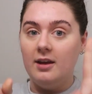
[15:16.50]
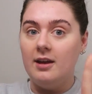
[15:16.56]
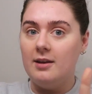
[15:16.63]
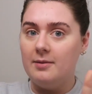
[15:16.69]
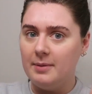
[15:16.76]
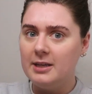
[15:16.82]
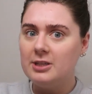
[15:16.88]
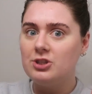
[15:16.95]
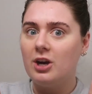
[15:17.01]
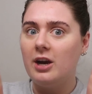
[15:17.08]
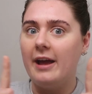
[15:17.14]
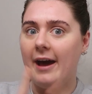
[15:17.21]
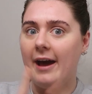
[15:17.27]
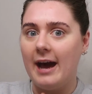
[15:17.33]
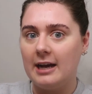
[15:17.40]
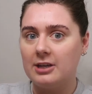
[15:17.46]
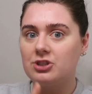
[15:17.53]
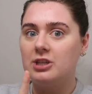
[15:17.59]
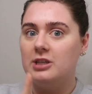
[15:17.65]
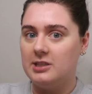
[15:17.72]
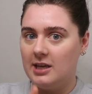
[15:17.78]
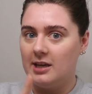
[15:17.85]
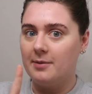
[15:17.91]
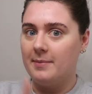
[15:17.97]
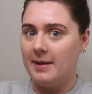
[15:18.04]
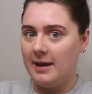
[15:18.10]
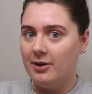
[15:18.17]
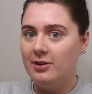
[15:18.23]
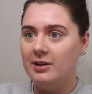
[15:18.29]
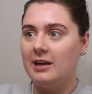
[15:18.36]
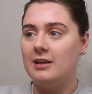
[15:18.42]
and make sure I actually take them
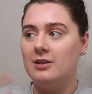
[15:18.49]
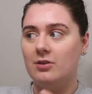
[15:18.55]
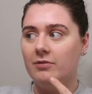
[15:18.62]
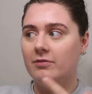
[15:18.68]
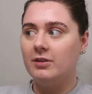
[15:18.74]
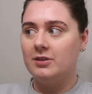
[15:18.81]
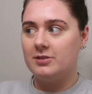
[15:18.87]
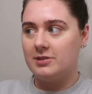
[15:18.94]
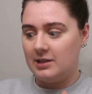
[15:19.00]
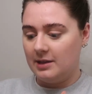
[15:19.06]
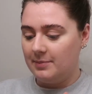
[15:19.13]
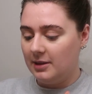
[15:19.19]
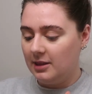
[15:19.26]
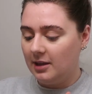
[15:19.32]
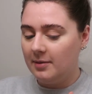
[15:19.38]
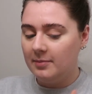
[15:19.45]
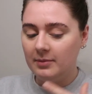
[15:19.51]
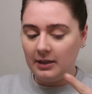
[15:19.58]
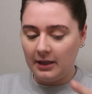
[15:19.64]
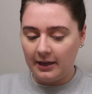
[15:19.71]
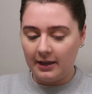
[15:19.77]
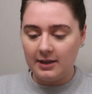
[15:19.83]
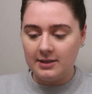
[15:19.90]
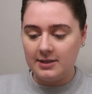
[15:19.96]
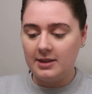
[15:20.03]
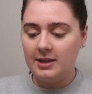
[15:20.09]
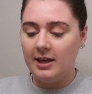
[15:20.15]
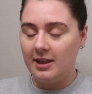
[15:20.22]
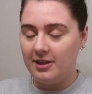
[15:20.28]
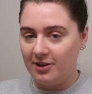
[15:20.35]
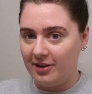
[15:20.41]
out and I don't fall asleep in them like I did
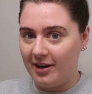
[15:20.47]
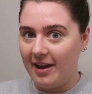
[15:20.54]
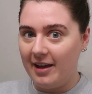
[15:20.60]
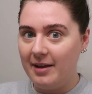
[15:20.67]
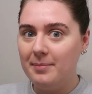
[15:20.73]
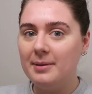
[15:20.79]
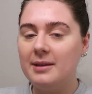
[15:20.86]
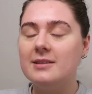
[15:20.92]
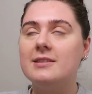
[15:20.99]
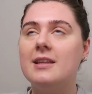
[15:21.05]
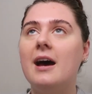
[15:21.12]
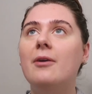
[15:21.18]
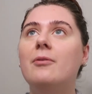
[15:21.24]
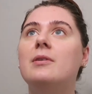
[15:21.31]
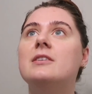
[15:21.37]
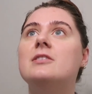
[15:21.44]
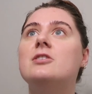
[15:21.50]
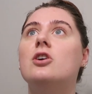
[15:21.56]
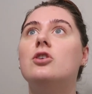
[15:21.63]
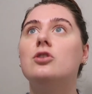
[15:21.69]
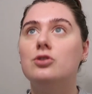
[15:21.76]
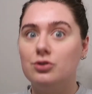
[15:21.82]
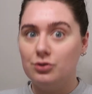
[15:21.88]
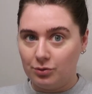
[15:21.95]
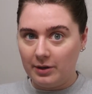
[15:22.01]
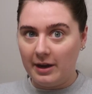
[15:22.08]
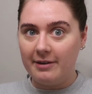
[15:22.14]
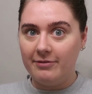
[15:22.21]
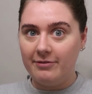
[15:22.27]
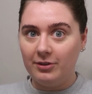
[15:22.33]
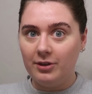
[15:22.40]
the other night, because that was
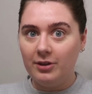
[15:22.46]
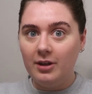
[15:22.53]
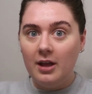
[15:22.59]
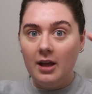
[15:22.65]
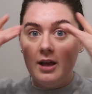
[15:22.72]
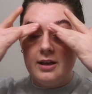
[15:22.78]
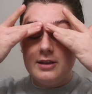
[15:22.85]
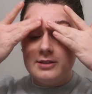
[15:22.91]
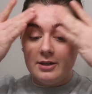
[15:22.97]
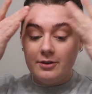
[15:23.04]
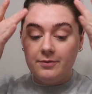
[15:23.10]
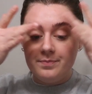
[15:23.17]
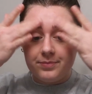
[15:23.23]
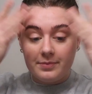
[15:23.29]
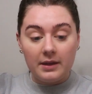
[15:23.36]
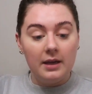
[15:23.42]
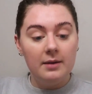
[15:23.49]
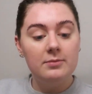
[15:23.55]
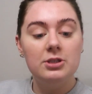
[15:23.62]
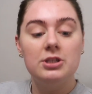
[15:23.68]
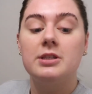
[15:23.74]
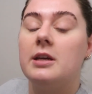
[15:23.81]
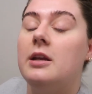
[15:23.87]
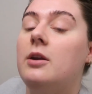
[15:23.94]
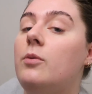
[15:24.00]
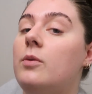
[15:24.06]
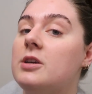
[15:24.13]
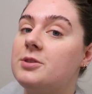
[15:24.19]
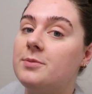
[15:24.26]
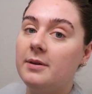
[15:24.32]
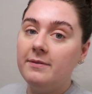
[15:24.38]
dreadful. So I'm just gonna
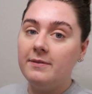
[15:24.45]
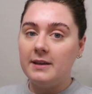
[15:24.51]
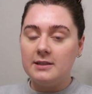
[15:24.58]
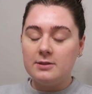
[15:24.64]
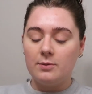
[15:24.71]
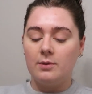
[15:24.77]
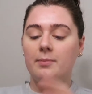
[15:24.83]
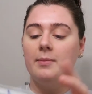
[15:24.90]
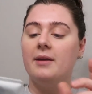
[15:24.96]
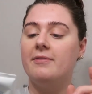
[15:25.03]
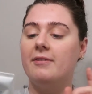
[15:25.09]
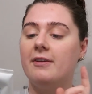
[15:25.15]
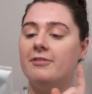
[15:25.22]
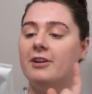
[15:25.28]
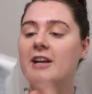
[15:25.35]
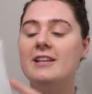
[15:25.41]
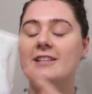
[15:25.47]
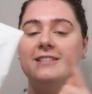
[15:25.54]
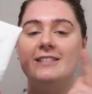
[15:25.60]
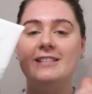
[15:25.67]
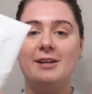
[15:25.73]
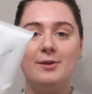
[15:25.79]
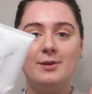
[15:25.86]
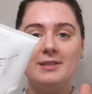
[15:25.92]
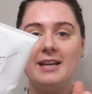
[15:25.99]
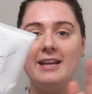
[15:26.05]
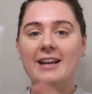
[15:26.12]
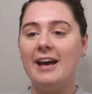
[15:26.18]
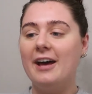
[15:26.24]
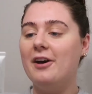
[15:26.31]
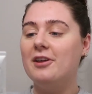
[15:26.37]
wash my face with my favorite Zeo
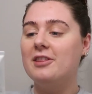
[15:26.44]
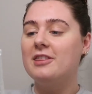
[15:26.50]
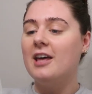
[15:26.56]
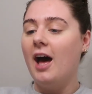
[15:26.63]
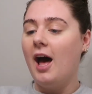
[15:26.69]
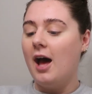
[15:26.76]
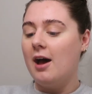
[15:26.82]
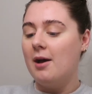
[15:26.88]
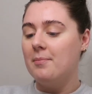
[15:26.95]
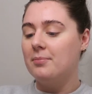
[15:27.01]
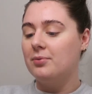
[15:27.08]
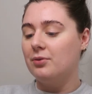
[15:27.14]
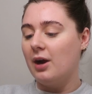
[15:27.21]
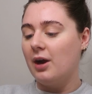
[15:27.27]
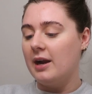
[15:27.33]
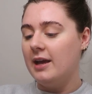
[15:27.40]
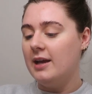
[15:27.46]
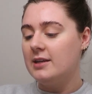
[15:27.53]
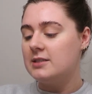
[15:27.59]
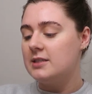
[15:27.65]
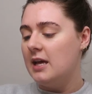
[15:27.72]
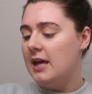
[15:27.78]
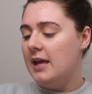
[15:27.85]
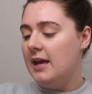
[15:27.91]
Skin Health product.